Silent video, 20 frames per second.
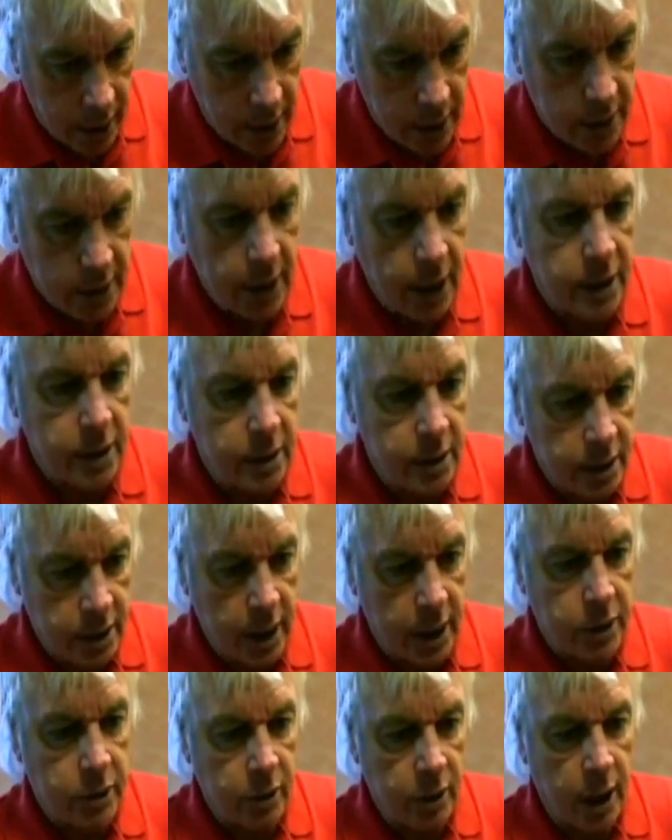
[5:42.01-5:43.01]
incessant
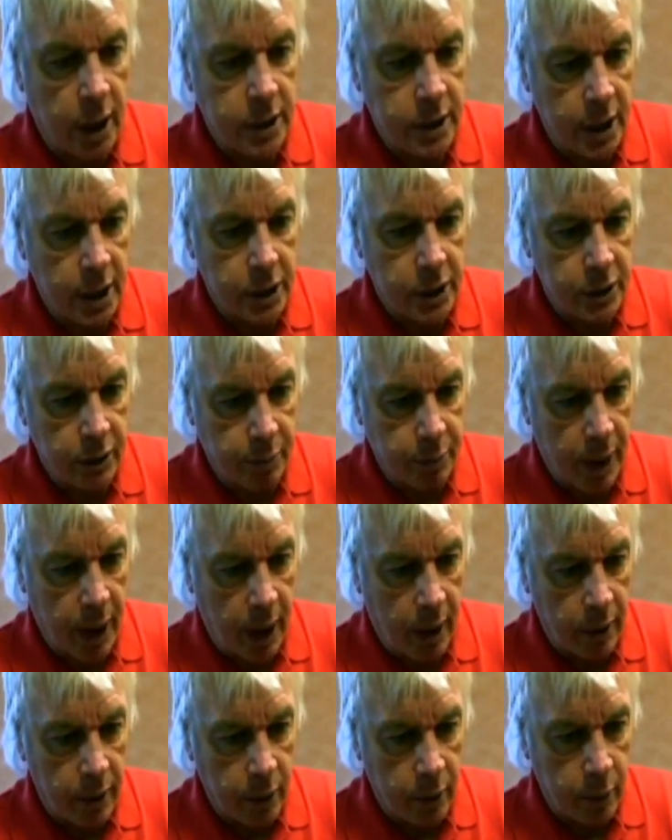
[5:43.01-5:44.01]
centralization of
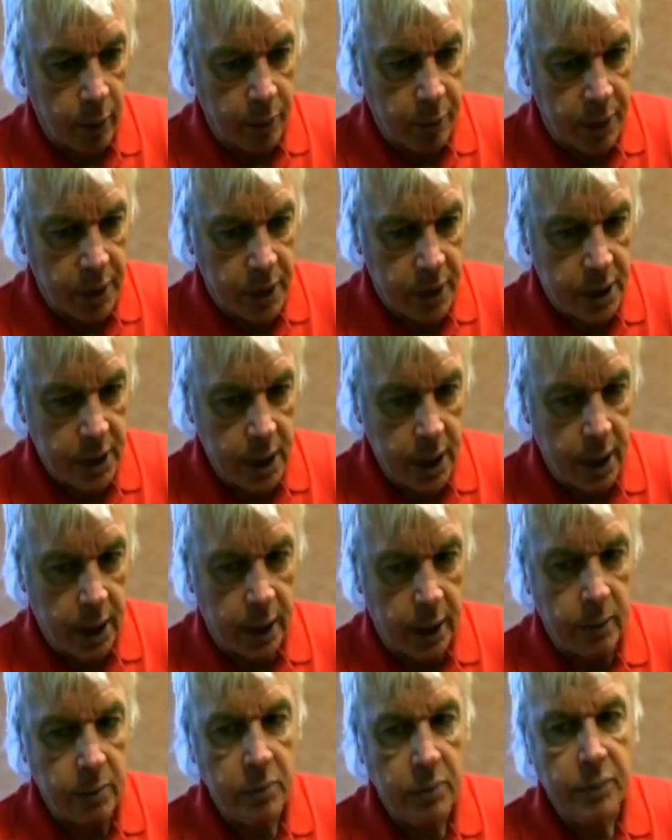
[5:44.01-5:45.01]
power that we've been
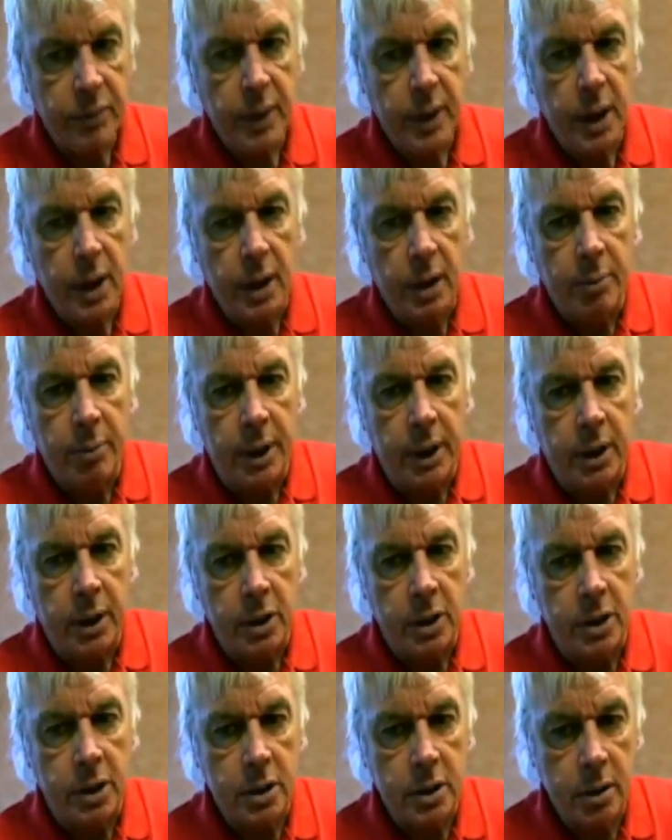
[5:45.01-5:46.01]
seeing.
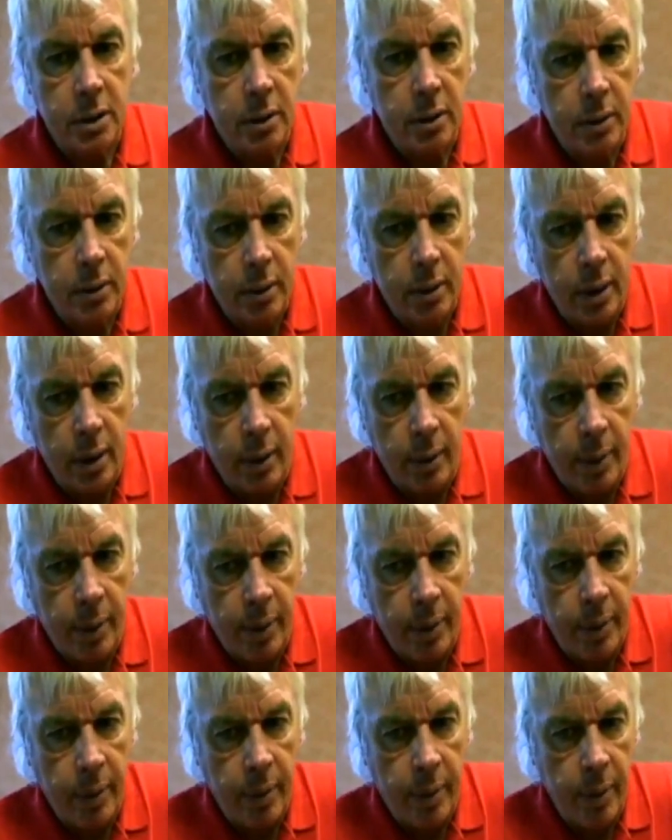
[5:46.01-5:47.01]
because
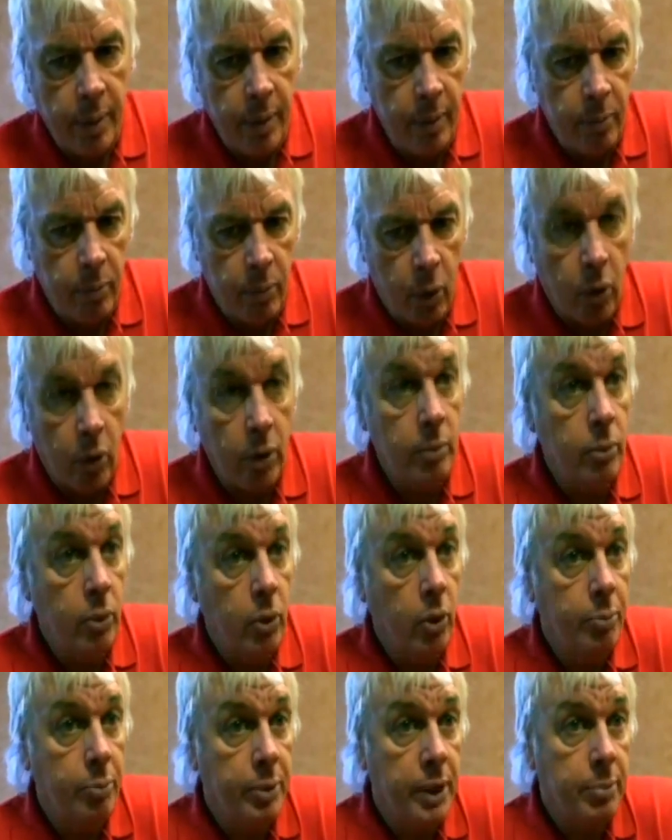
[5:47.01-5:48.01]
more and
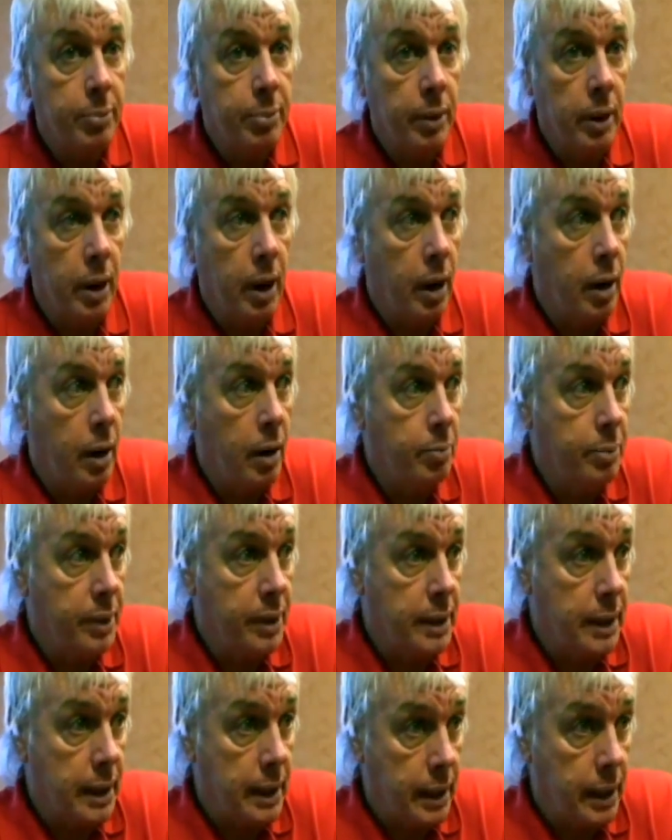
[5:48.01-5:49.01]
more people are
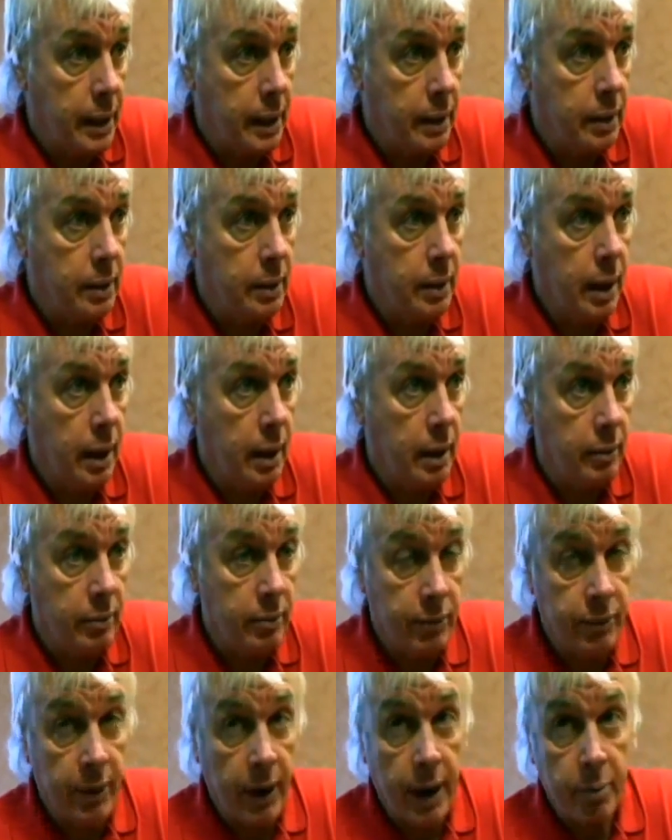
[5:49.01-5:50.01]
beginning,
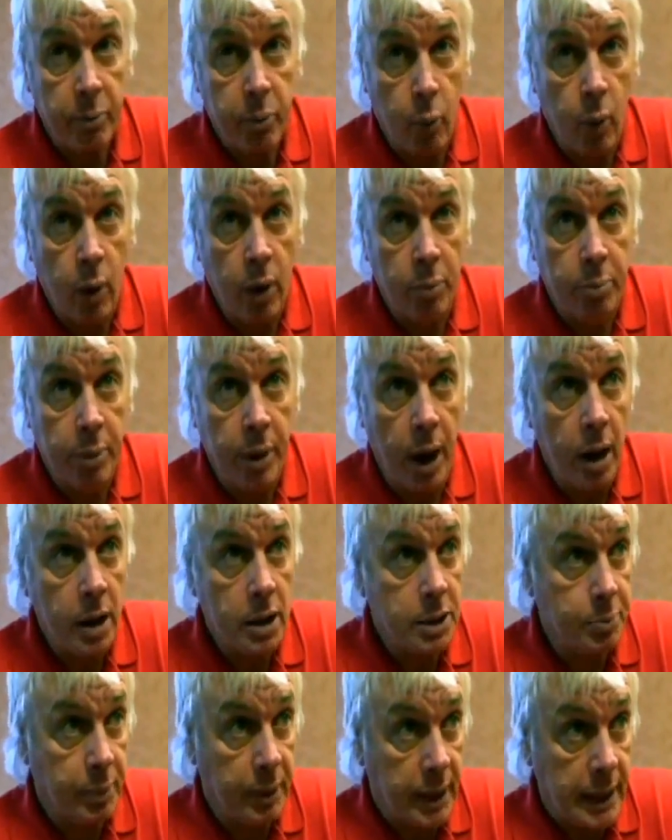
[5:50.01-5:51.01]
in fact, well
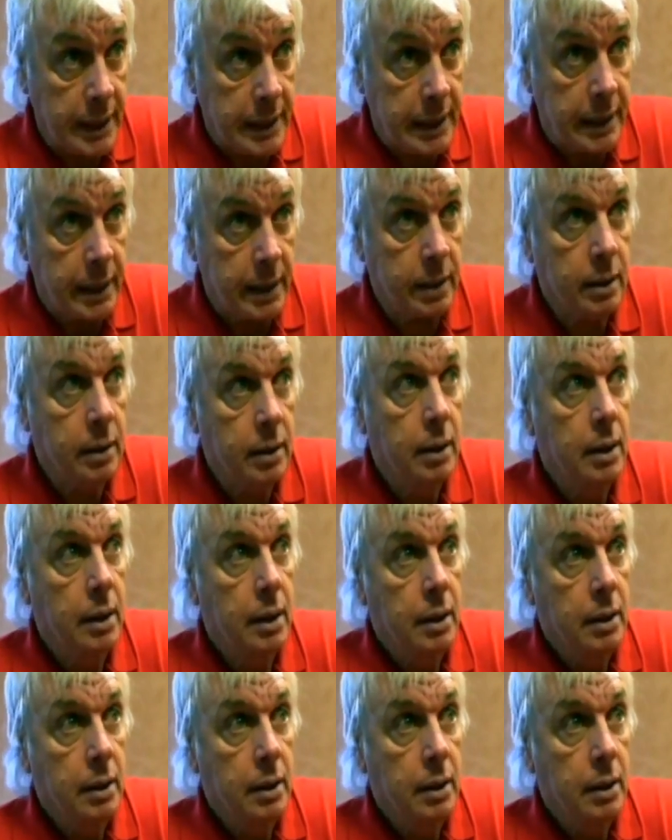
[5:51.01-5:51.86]
past beginning,